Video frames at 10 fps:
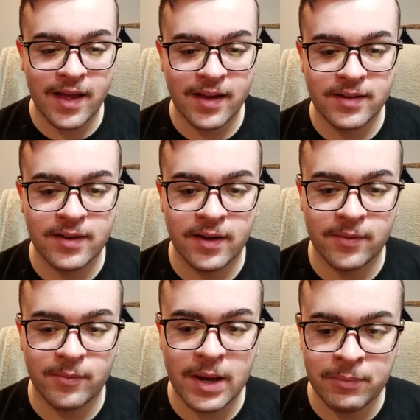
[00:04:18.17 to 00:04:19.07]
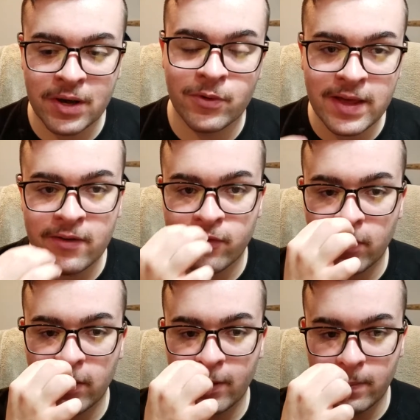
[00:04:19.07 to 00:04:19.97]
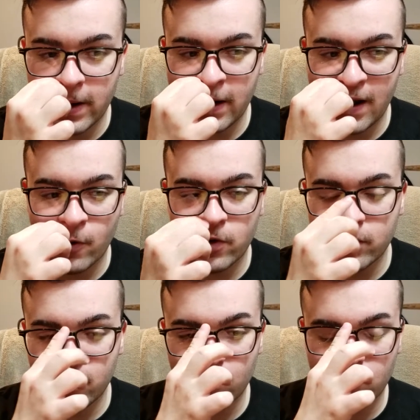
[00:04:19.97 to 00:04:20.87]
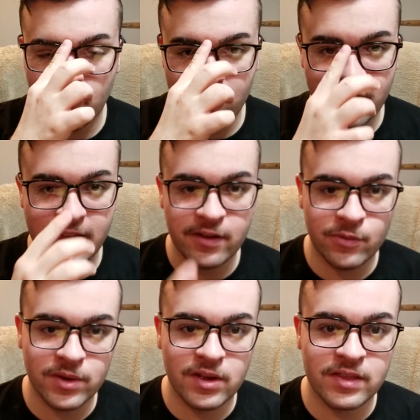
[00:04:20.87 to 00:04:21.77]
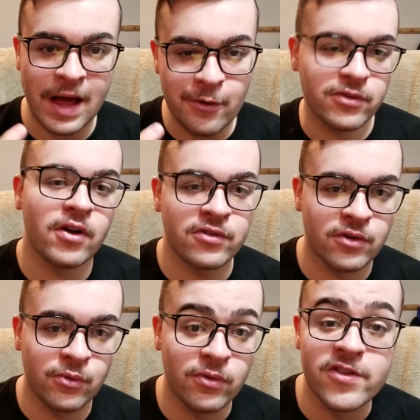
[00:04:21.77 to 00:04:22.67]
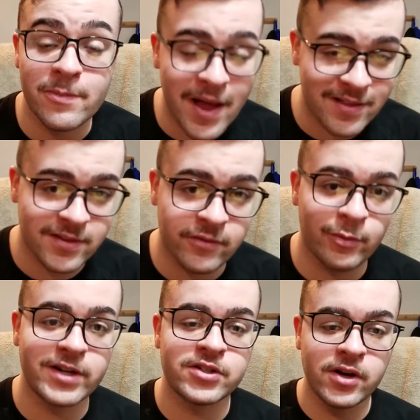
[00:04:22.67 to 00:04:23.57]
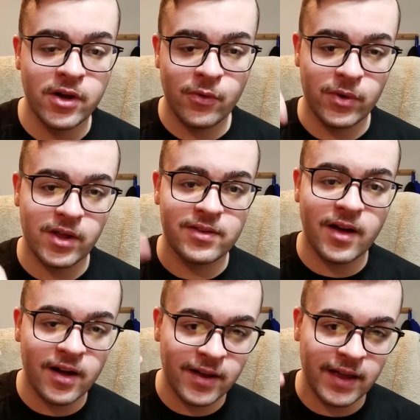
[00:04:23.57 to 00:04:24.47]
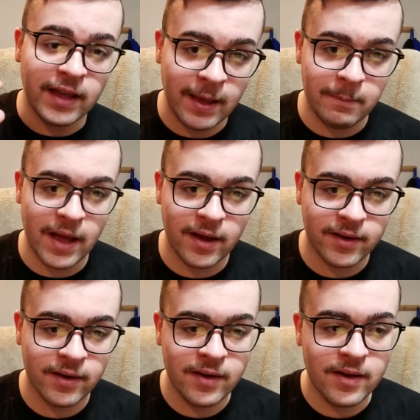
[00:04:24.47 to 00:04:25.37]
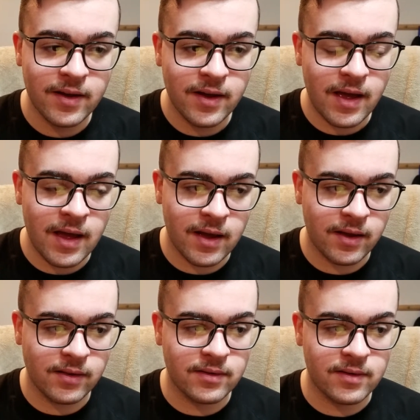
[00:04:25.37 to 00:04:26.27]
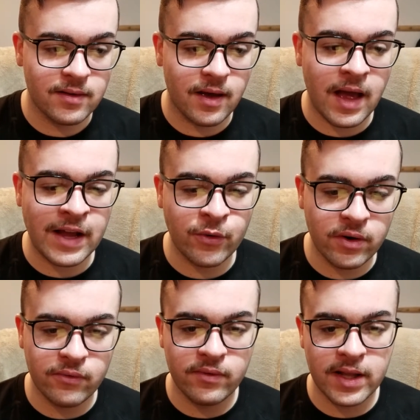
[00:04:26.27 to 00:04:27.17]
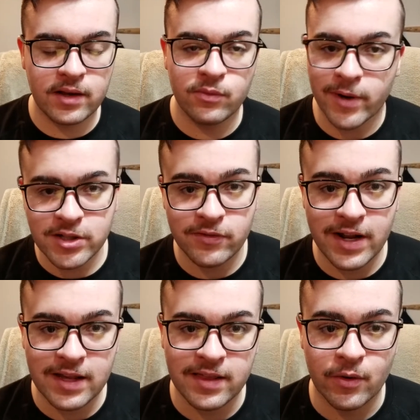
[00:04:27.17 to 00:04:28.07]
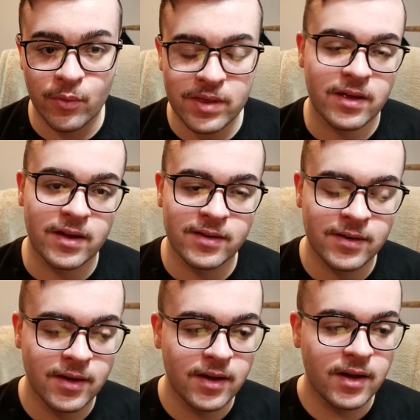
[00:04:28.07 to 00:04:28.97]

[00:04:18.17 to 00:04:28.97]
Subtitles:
And I played with that for a little bit, and I couldn't do certain things with it. That was also responsive, which when you tug, it came back. And I couldn't really do much of anything with it.